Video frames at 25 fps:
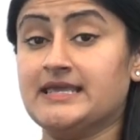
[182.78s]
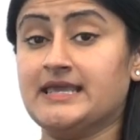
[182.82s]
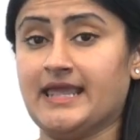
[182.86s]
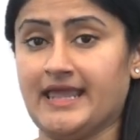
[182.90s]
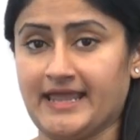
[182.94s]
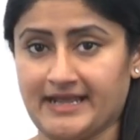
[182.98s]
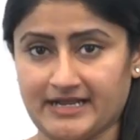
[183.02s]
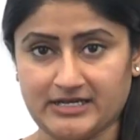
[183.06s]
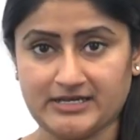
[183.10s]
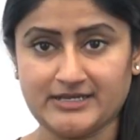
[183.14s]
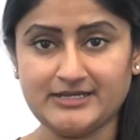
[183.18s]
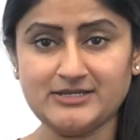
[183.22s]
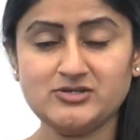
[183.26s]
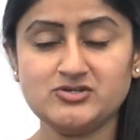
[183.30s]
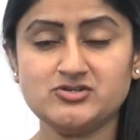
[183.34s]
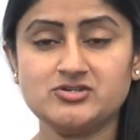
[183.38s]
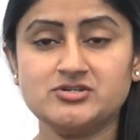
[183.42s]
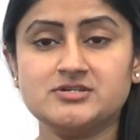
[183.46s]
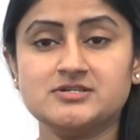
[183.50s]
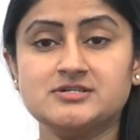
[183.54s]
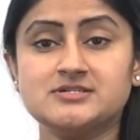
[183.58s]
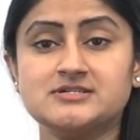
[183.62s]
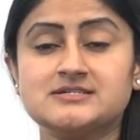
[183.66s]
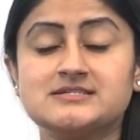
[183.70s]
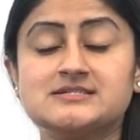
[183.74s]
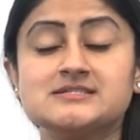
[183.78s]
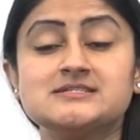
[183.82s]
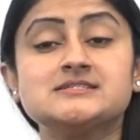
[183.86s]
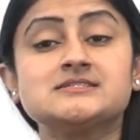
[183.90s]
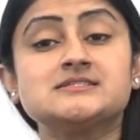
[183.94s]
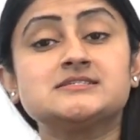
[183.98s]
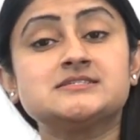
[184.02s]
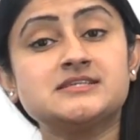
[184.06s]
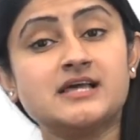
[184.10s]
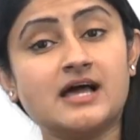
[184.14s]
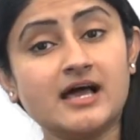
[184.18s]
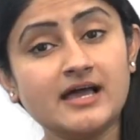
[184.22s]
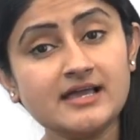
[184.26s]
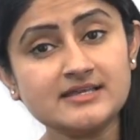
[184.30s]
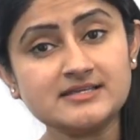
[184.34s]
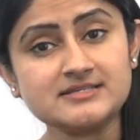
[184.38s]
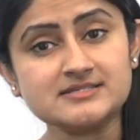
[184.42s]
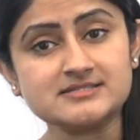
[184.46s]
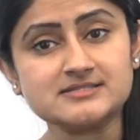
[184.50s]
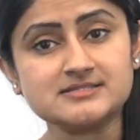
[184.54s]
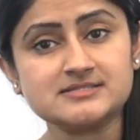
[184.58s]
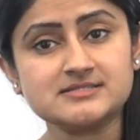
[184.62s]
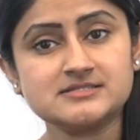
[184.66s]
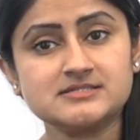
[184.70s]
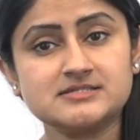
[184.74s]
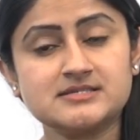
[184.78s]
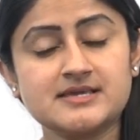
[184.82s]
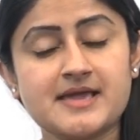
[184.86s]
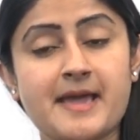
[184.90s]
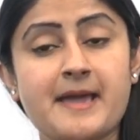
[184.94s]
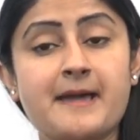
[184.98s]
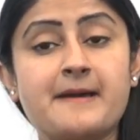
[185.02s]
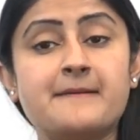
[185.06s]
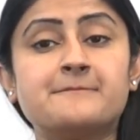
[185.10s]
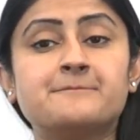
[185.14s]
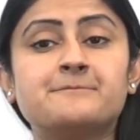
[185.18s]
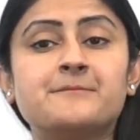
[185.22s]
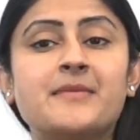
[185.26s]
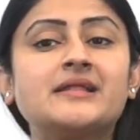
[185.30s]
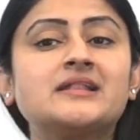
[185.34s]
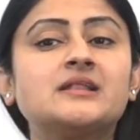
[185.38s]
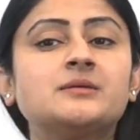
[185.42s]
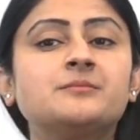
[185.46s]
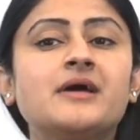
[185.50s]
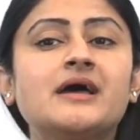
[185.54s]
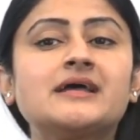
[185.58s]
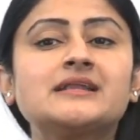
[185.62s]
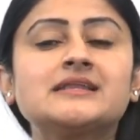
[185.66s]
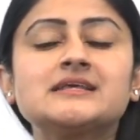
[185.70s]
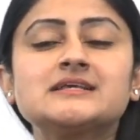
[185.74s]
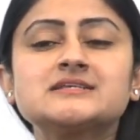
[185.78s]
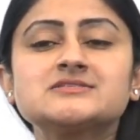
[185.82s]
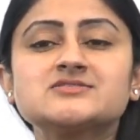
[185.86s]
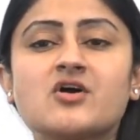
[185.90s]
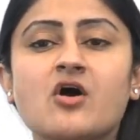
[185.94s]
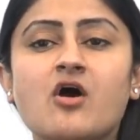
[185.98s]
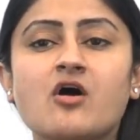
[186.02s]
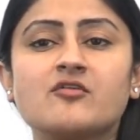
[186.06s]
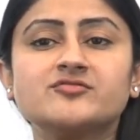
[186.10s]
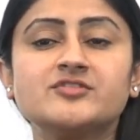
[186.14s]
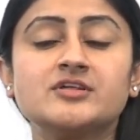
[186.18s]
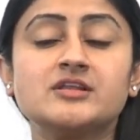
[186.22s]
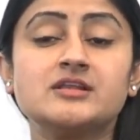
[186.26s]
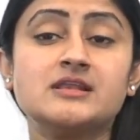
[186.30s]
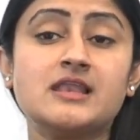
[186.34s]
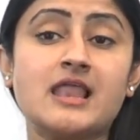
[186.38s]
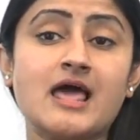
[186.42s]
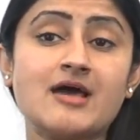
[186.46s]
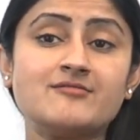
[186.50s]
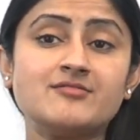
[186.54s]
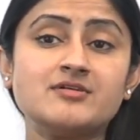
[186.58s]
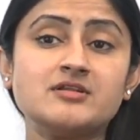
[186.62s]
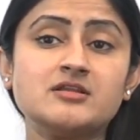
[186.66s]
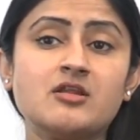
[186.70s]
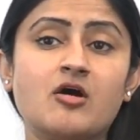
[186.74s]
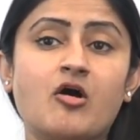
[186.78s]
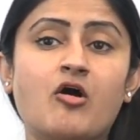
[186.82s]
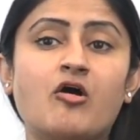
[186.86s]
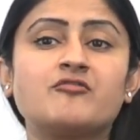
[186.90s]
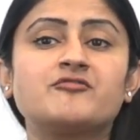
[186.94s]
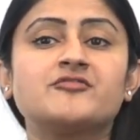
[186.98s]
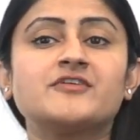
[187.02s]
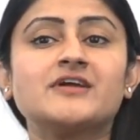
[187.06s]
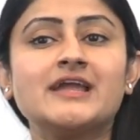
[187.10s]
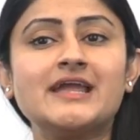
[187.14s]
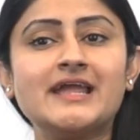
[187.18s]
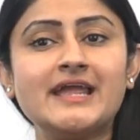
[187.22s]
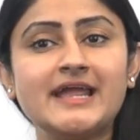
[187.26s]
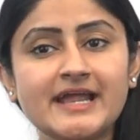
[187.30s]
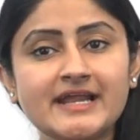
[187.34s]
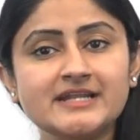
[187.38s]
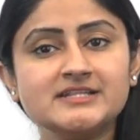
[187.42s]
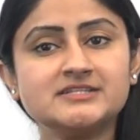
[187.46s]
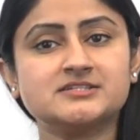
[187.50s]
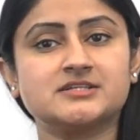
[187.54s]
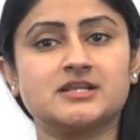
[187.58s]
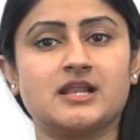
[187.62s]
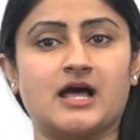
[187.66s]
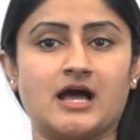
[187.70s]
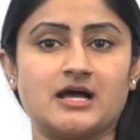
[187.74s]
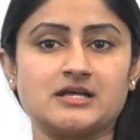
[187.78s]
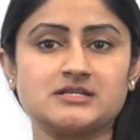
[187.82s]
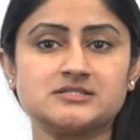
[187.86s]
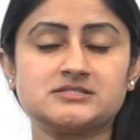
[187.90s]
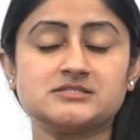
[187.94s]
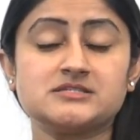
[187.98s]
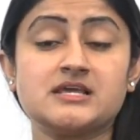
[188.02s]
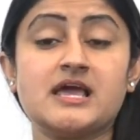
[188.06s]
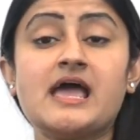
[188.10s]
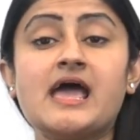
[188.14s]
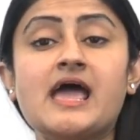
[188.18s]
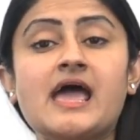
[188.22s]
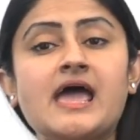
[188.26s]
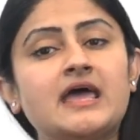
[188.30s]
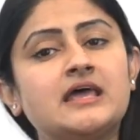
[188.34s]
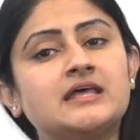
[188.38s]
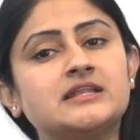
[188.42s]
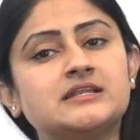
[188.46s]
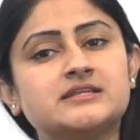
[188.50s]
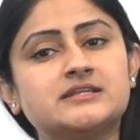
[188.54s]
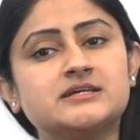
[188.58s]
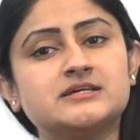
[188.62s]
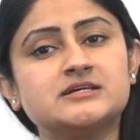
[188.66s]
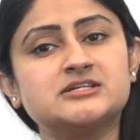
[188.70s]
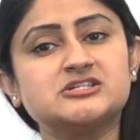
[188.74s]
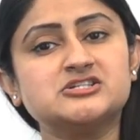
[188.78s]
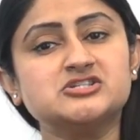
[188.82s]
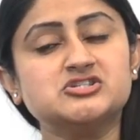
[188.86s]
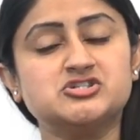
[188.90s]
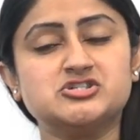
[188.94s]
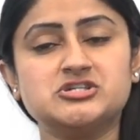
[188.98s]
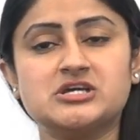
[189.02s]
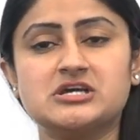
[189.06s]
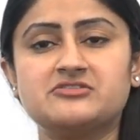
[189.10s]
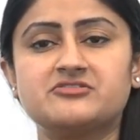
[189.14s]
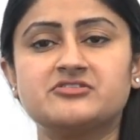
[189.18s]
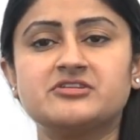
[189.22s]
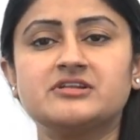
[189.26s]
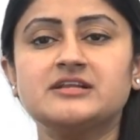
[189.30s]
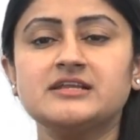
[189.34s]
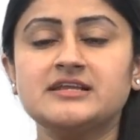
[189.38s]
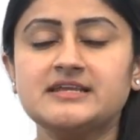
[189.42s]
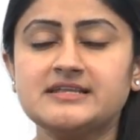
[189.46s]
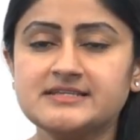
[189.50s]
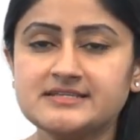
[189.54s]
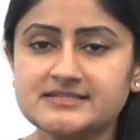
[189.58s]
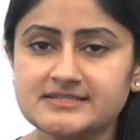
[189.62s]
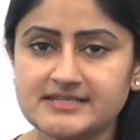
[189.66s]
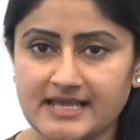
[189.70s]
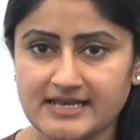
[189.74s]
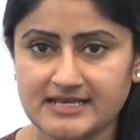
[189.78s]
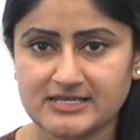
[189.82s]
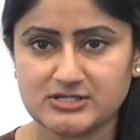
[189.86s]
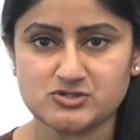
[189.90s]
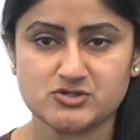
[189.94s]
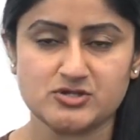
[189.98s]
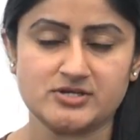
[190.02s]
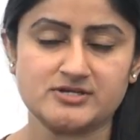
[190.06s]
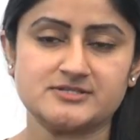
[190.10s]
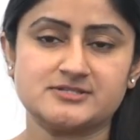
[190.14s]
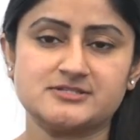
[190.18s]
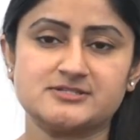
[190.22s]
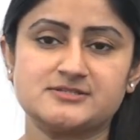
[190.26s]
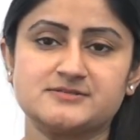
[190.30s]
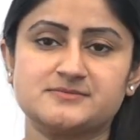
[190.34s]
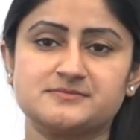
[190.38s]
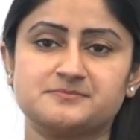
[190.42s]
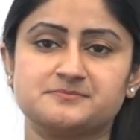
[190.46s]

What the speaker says: English, Science, Mathematics of the level of 8th class and General Intelligence.